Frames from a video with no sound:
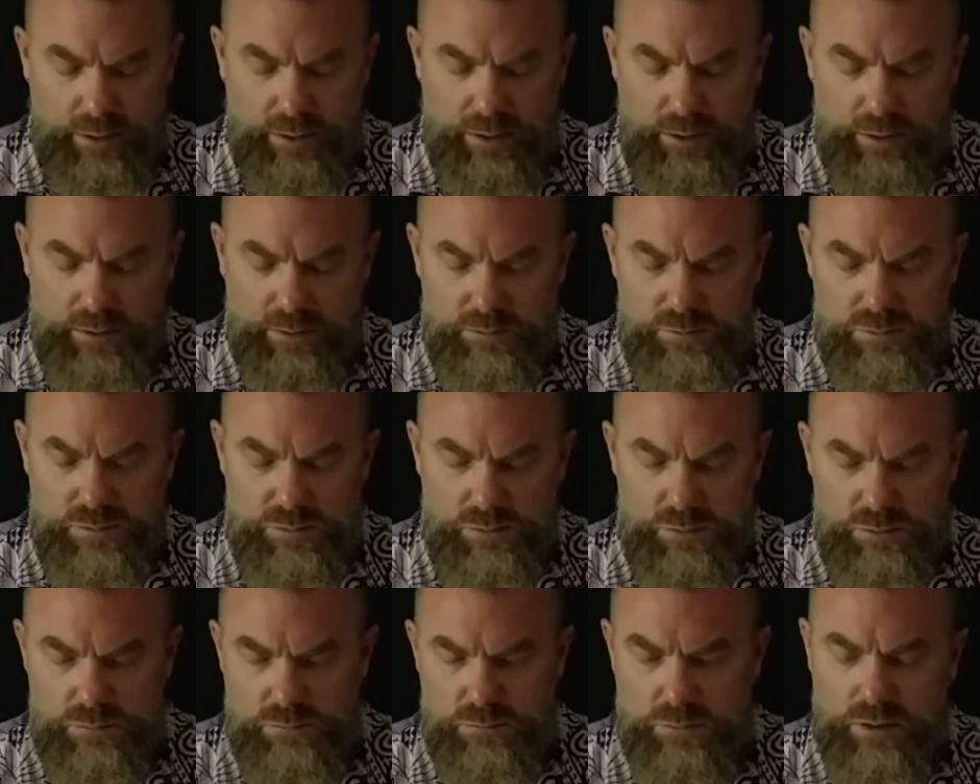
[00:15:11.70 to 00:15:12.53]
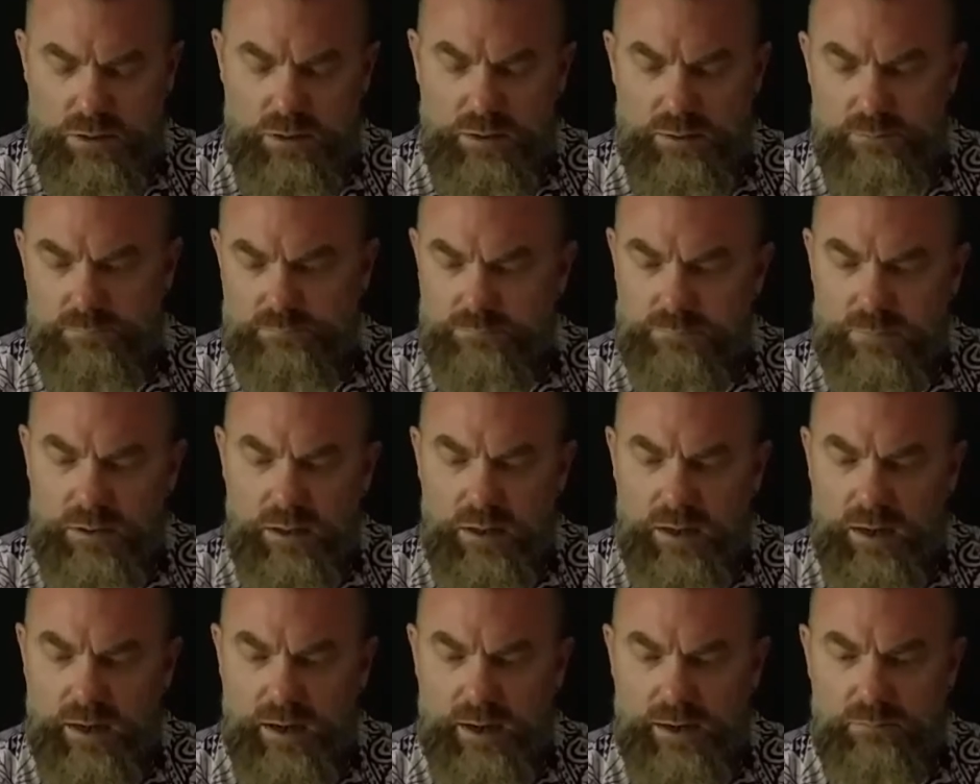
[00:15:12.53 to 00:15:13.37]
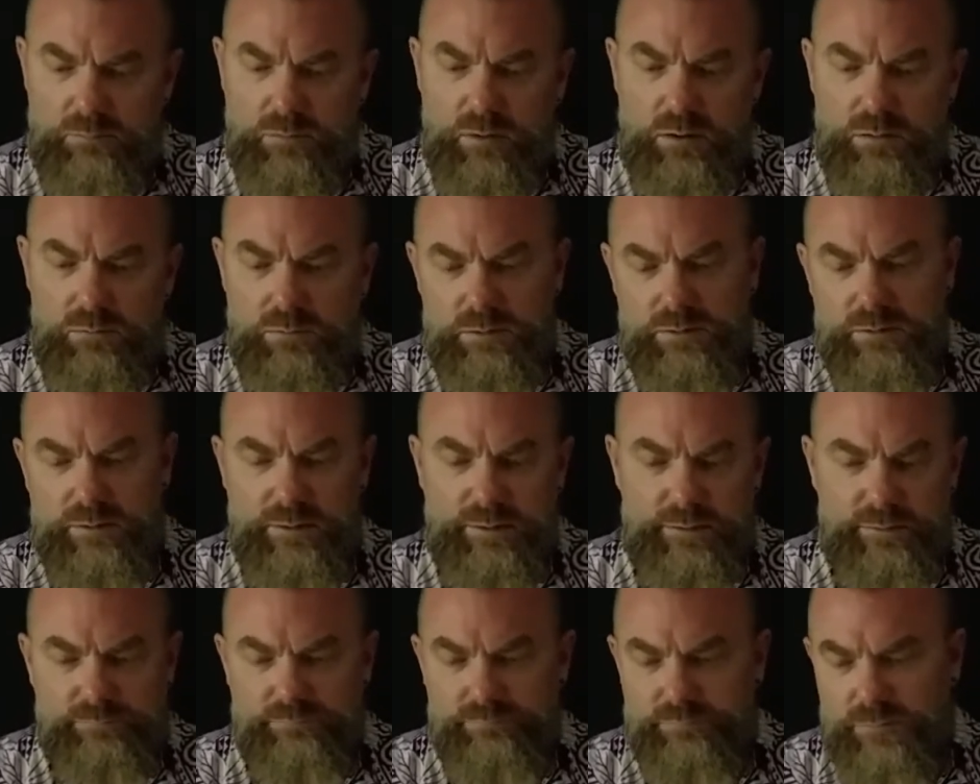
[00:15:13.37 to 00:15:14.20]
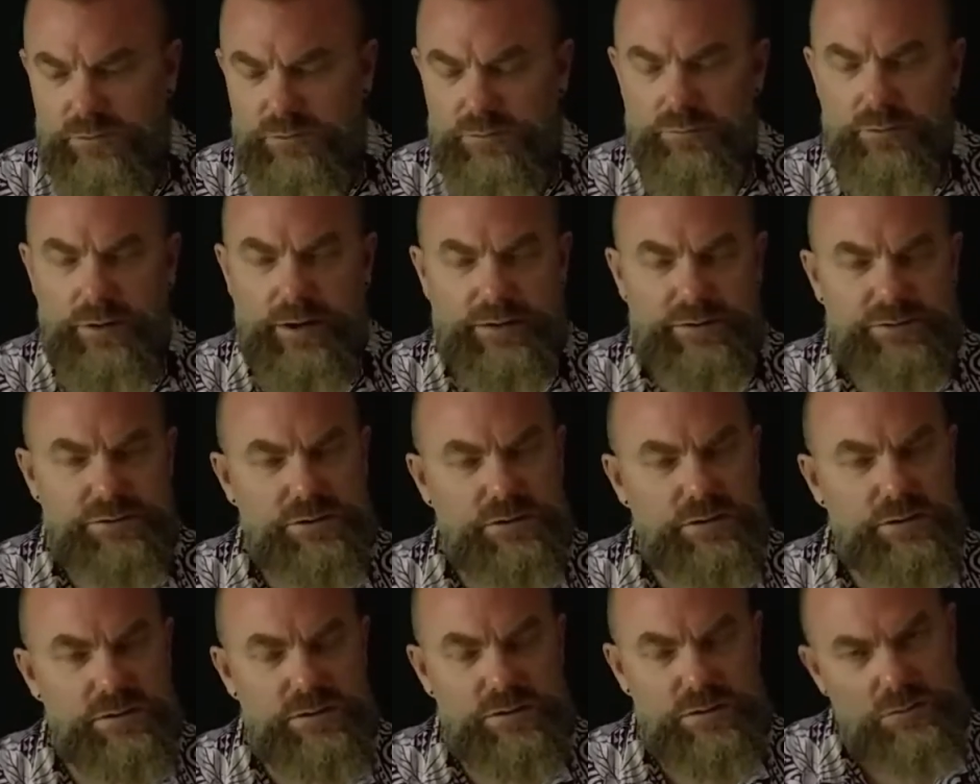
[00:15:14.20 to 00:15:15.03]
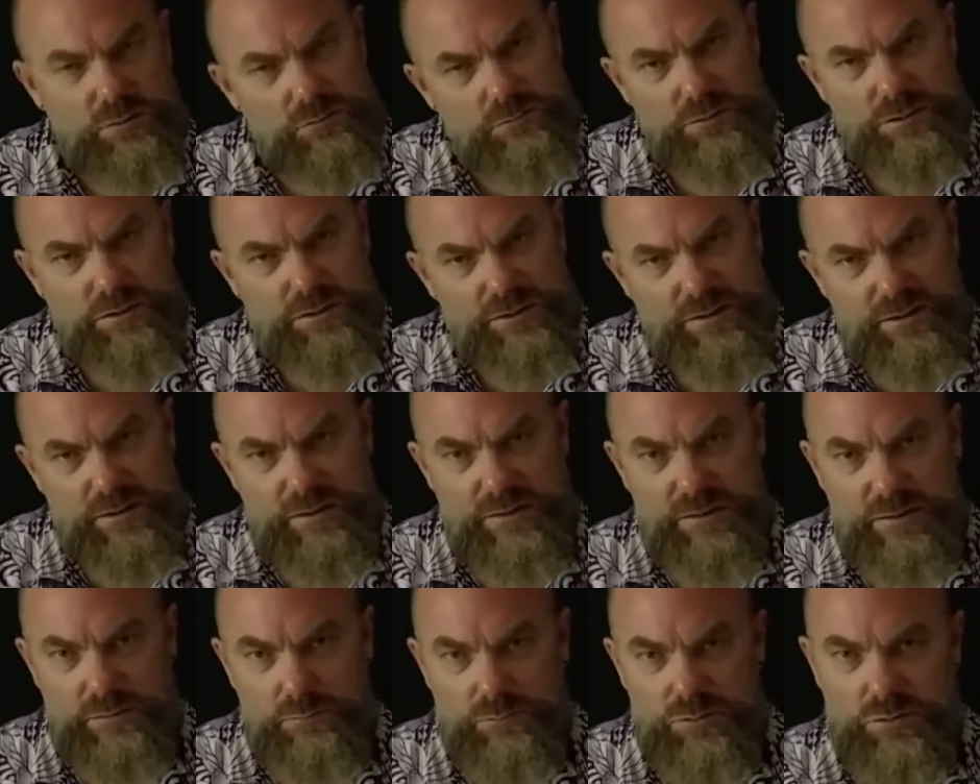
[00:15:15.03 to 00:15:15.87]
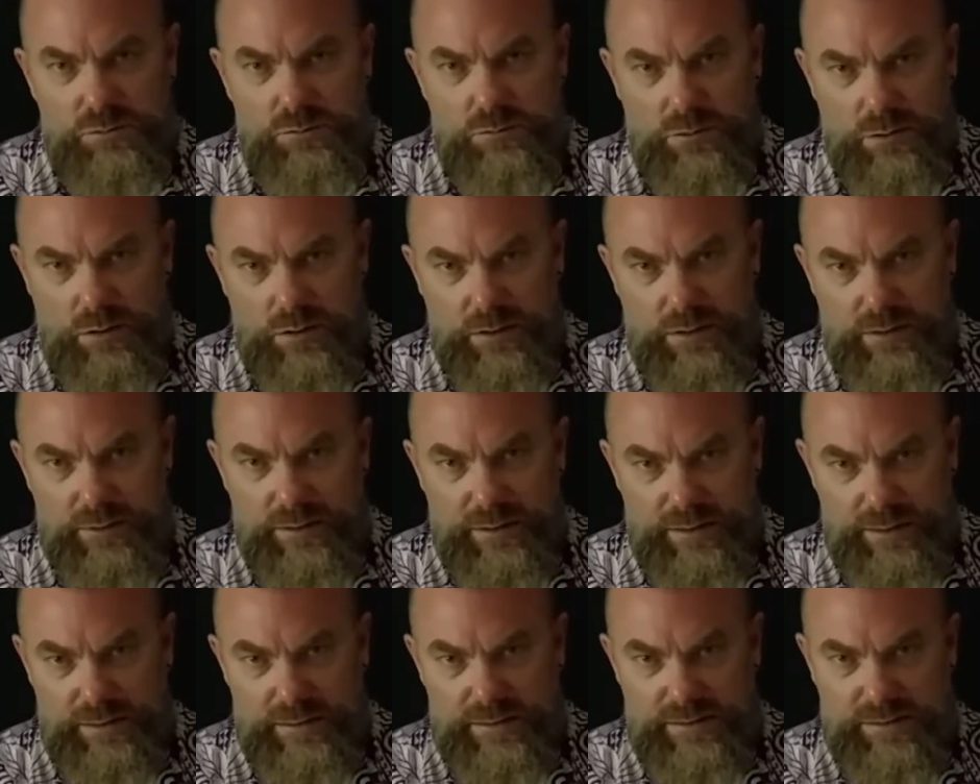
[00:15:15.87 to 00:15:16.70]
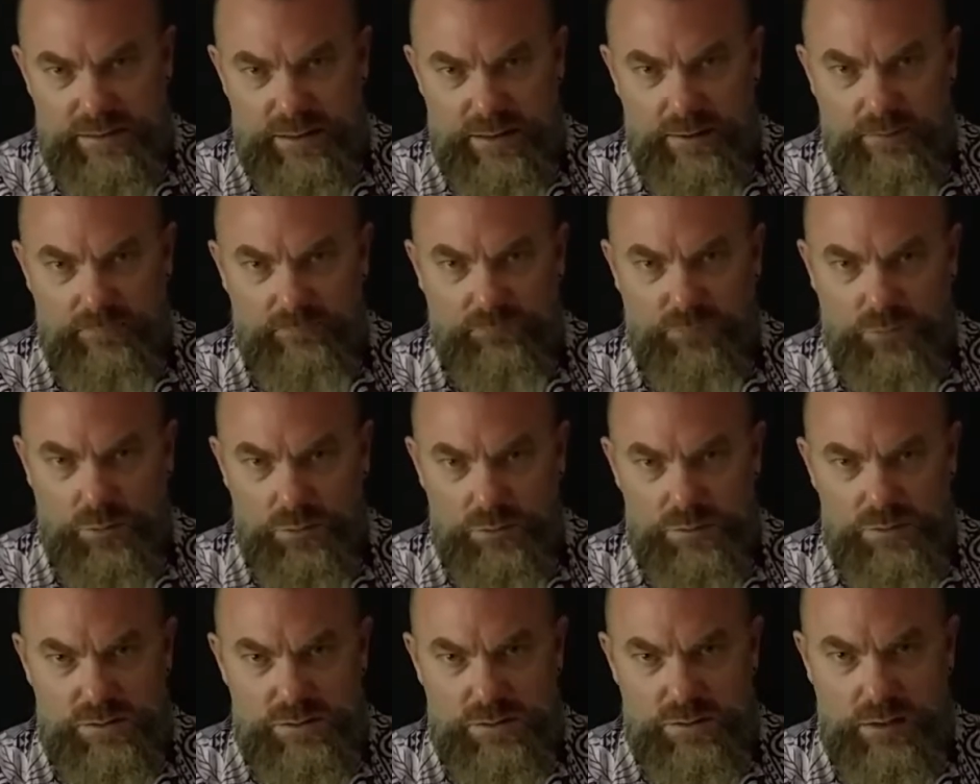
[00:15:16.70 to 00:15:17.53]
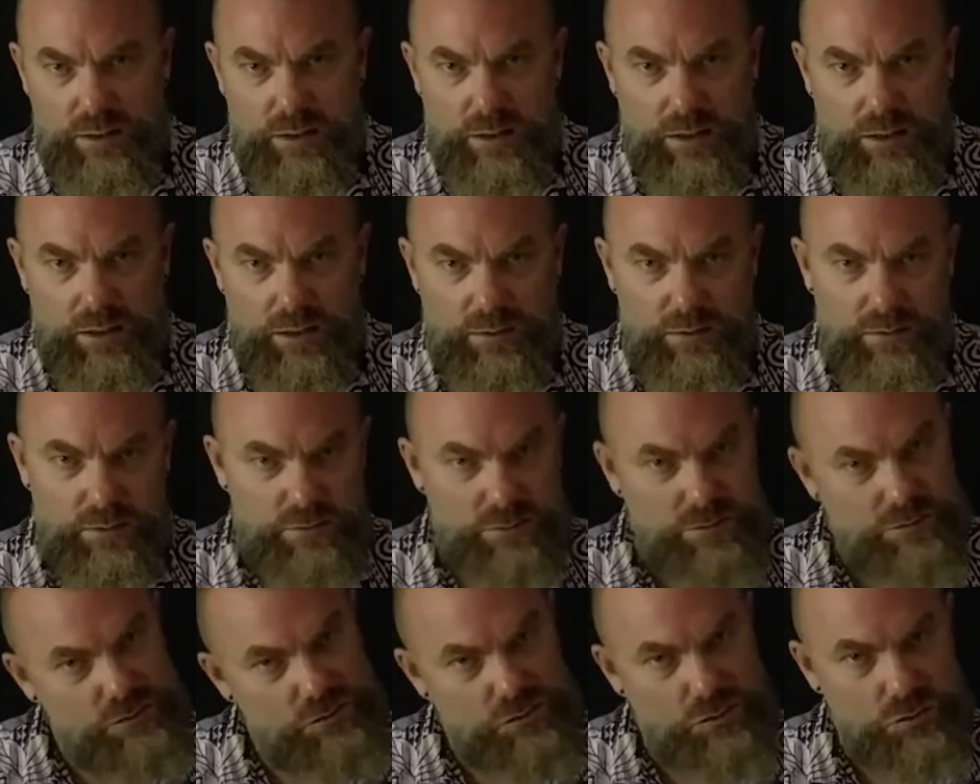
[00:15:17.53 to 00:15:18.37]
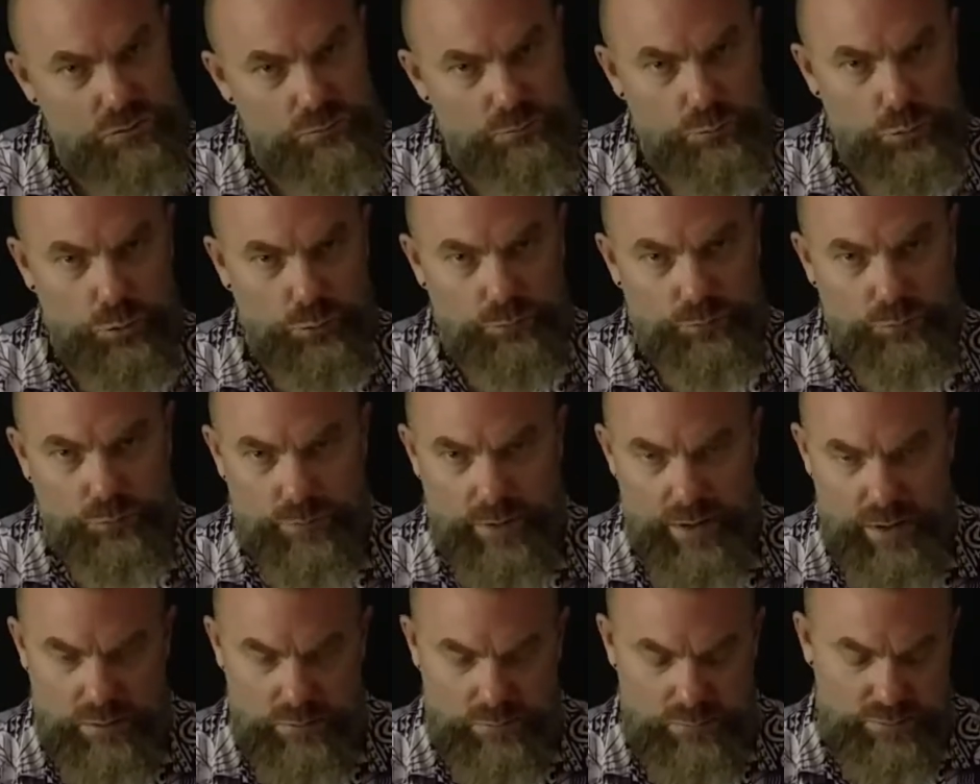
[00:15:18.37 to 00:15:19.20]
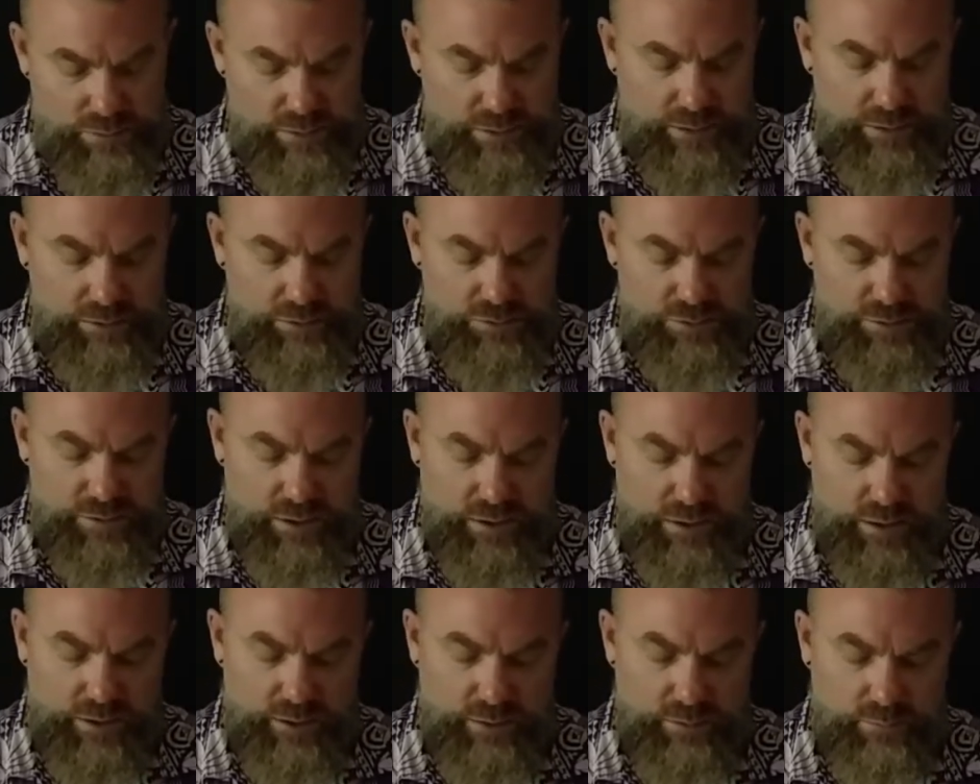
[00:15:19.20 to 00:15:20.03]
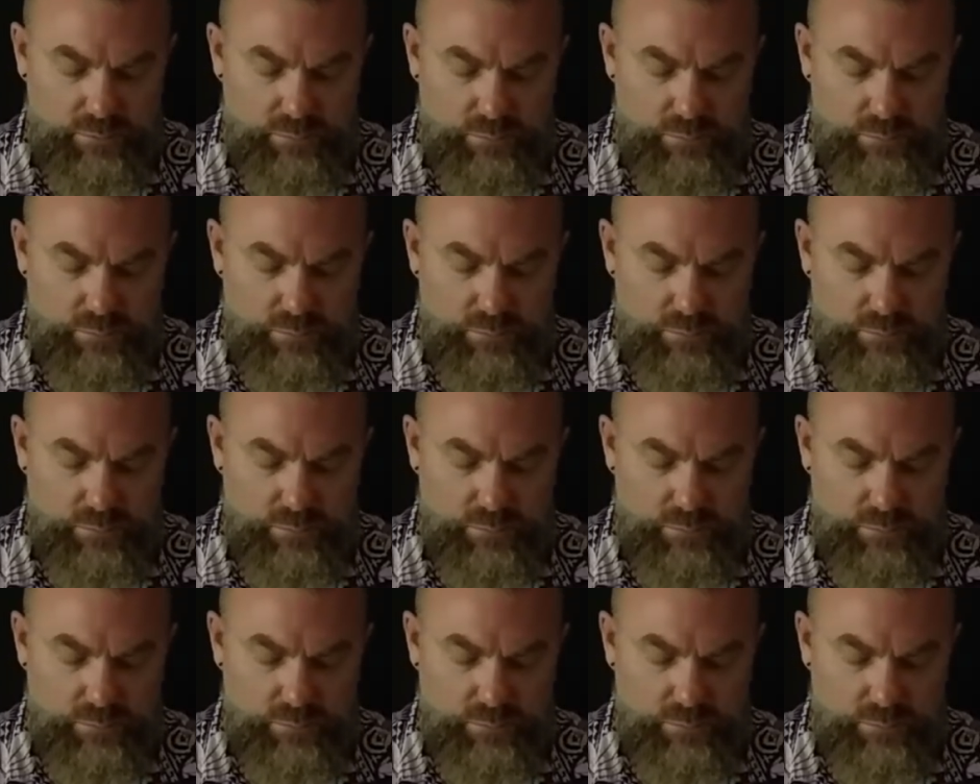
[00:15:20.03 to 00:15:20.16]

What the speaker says: And so I work with the directions, so we're just going to see what's going on the east side first, and then just move around each side.